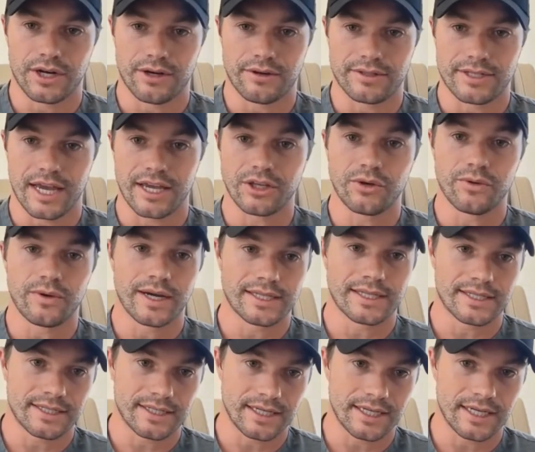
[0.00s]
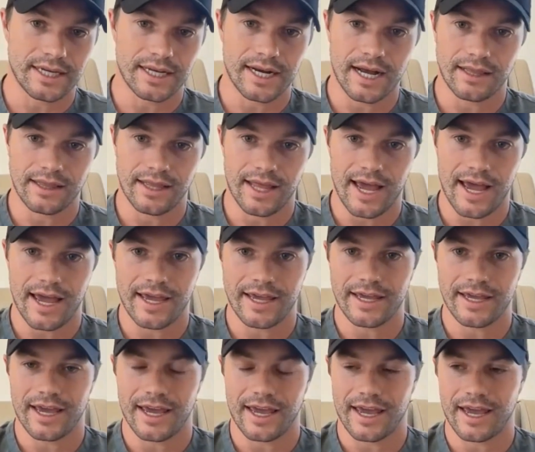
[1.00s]
I was at USC in
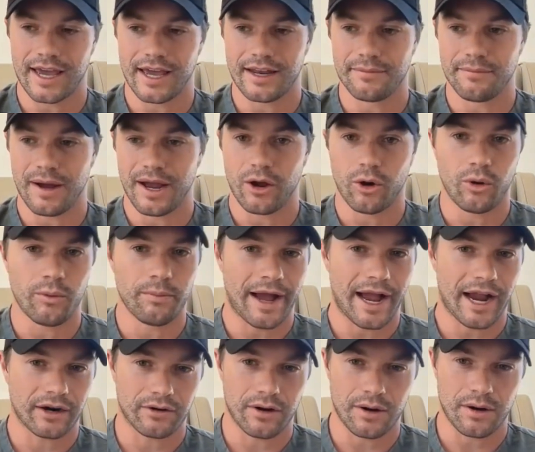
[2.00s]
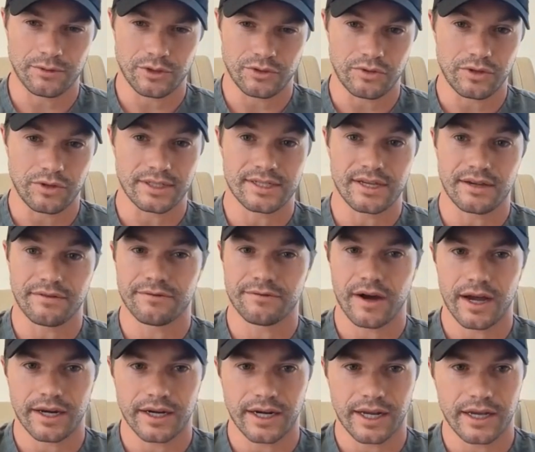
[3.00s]
LA, and my whole background was real estate
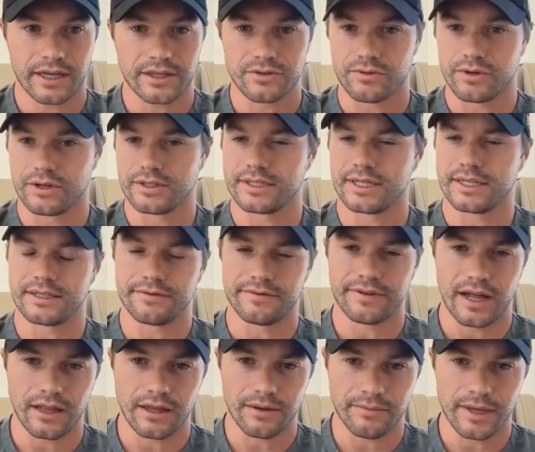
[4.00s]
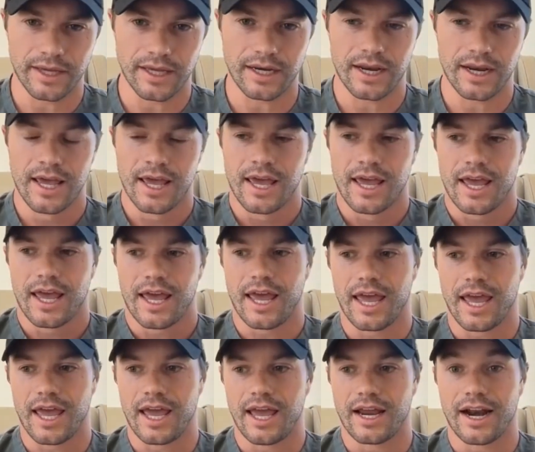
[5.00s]
finance, real estate development.
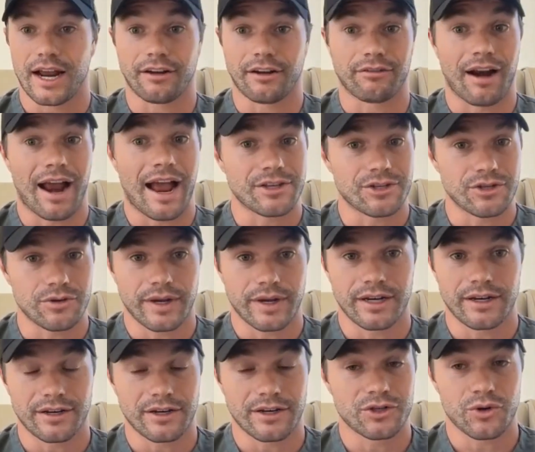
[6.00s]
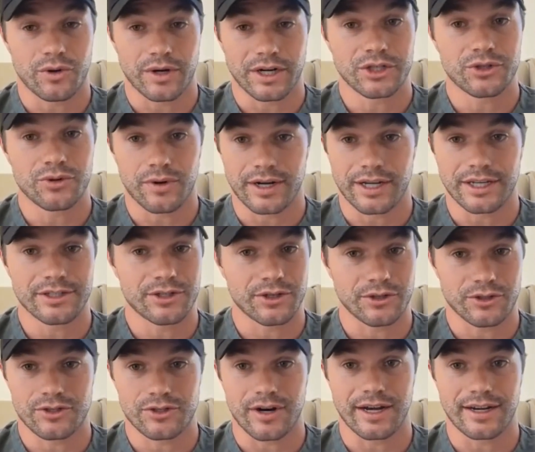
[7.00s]
And I graduated in 2020, so
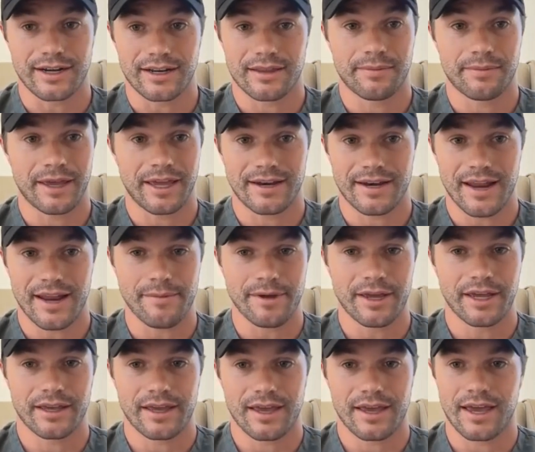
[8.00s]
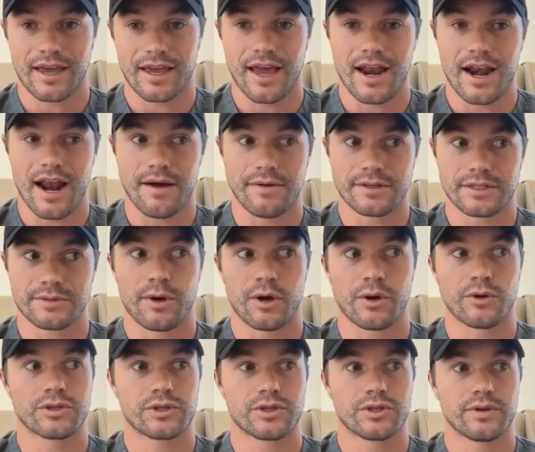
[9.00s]
straight into the pandemic. And I was
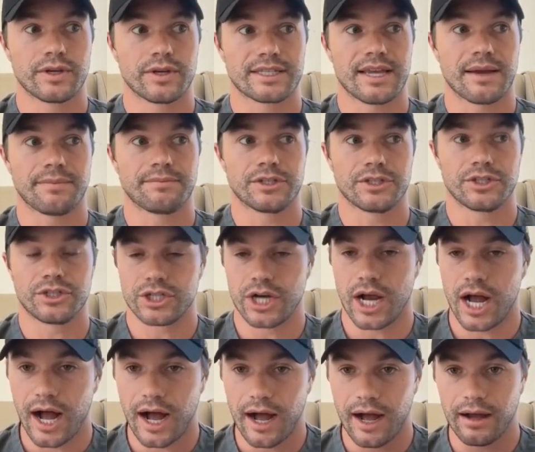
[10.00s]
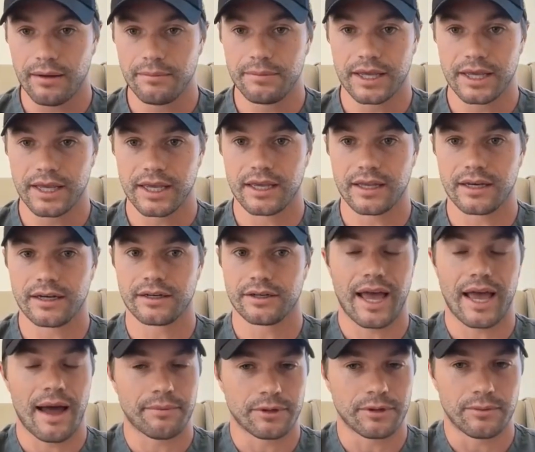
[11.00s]
supposed to accept the job in
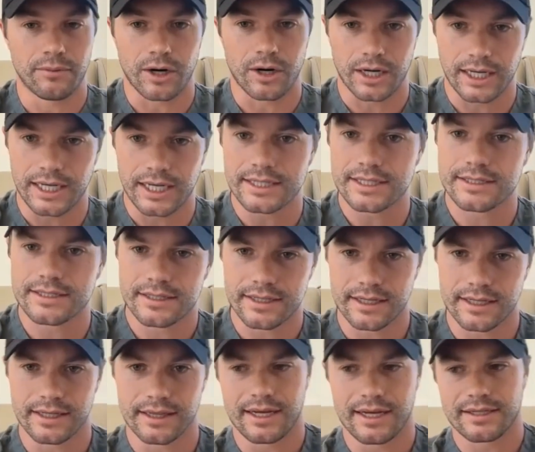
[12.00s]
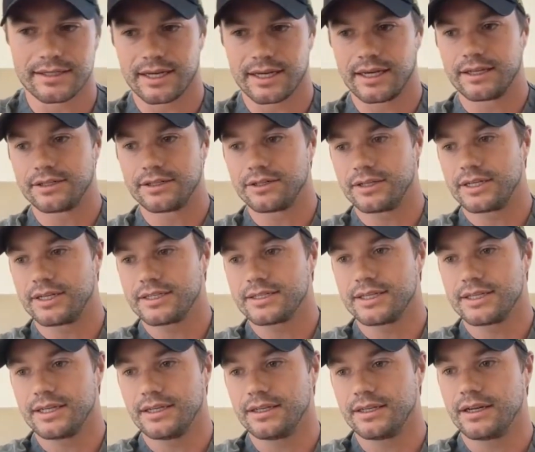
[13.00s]
capital markets in Los Angeles.
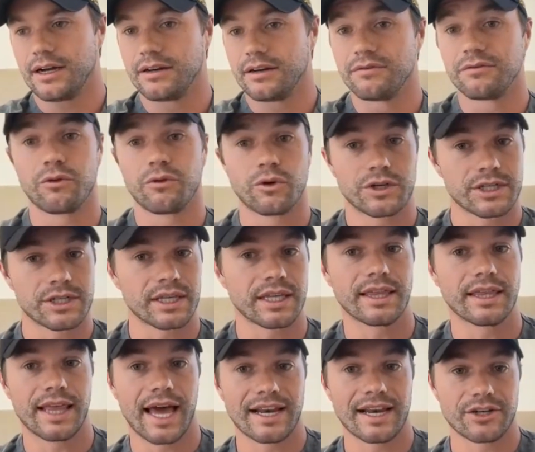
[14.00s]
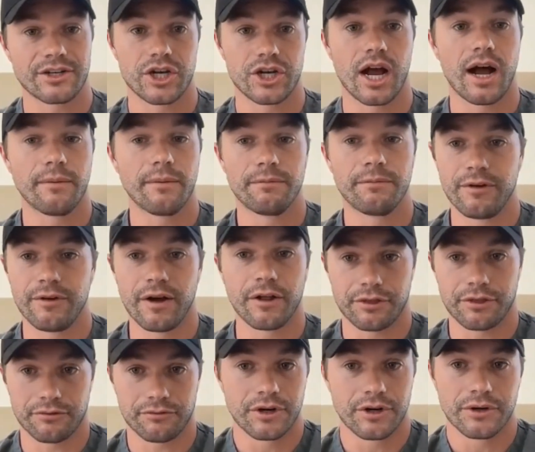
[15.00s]
And unfortunately, that job fell
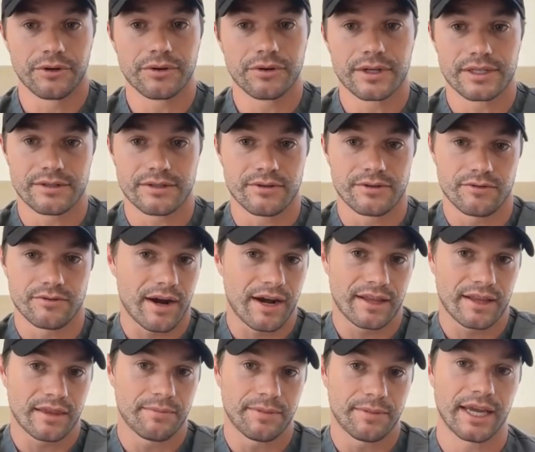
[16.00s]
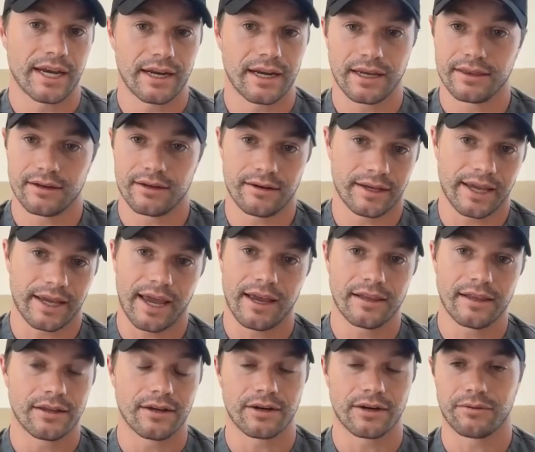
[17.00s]
through because it was right at the beginning. And they're like, hey,
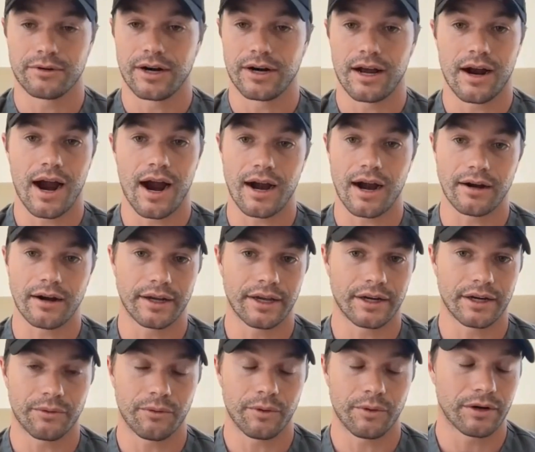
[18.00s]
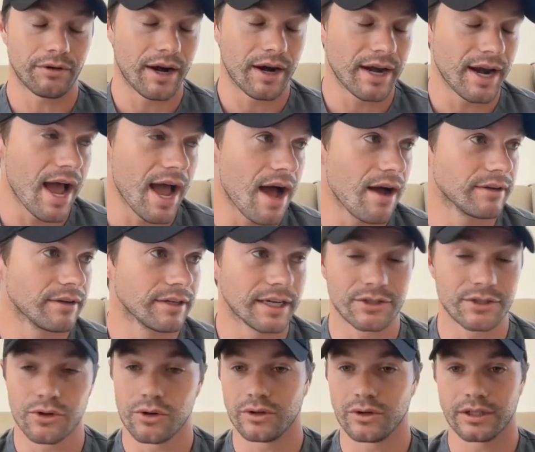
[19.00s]
look, we're not hiring anyone right now. And I
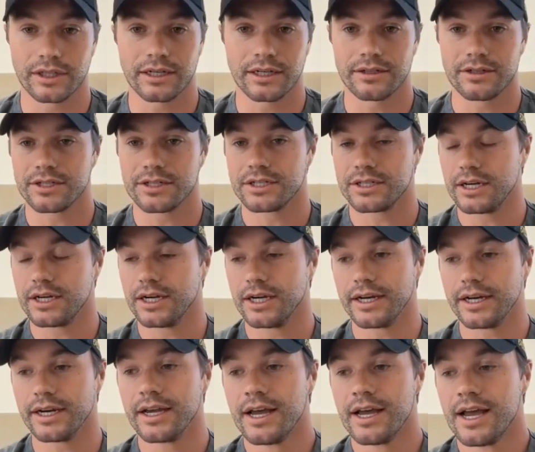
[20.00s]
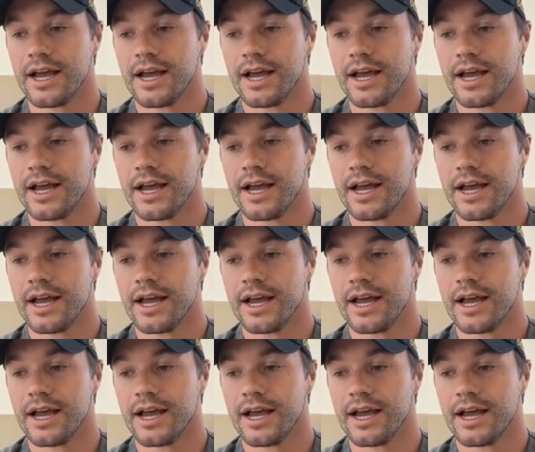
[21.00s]
totally understood.